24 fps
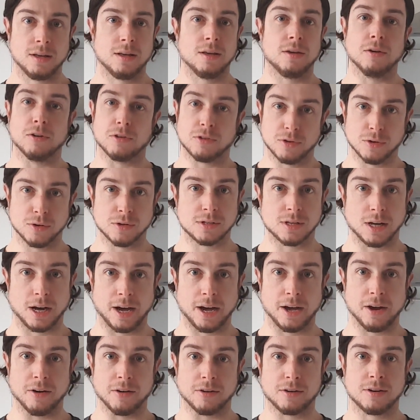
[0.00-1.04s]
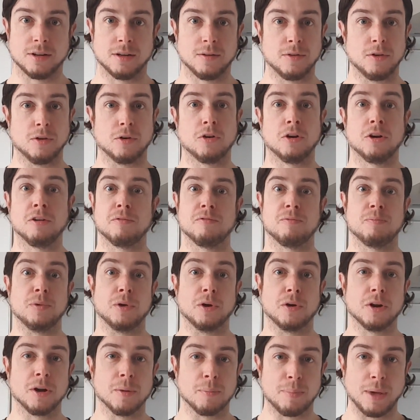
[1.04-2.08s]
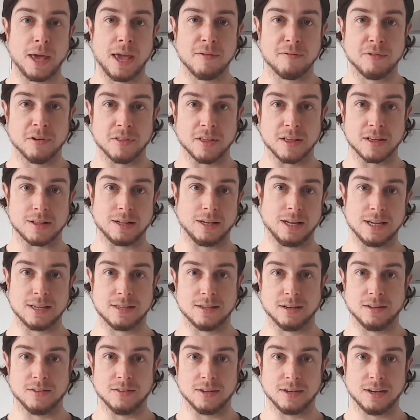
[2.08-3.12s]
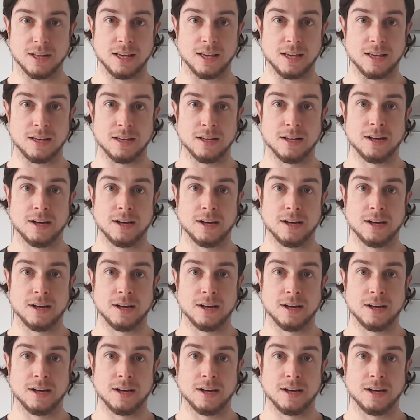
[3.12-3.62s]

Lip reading: You're too tired, you're gonna pay for this later in the day.